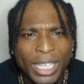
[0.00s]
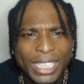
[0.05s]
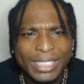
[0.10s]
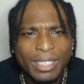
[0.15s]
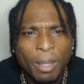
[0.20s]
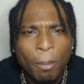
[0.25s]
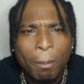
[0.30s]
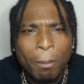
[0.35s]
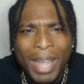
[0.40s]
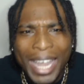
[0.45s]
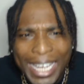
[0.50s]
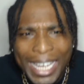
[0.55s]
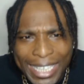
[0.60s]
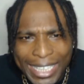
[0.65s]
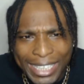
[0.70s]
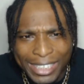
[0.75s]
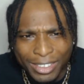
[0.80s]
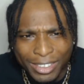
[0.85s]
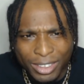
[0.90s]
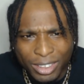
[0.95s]
It's the
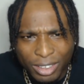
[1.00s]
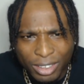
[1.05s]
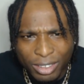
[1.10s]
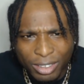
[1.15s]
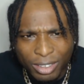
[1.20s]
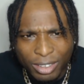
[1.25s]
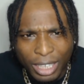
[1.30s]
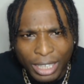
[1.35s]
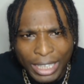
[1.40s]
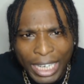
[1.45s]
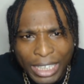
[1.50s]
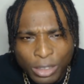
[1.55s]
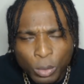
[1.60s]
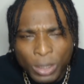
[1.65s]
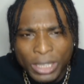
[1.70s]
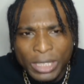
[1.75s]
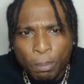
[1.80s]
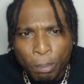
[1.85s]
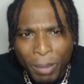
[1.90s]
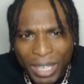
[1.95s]
mileage. That's
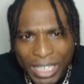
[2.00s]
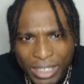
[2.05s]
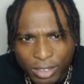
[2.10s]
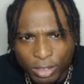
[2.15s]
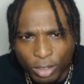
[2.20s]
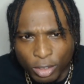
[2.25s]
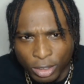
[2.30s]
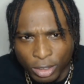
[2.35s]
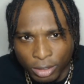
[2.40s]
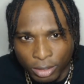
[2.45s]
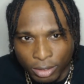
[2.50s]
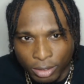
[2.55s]
what it's based on.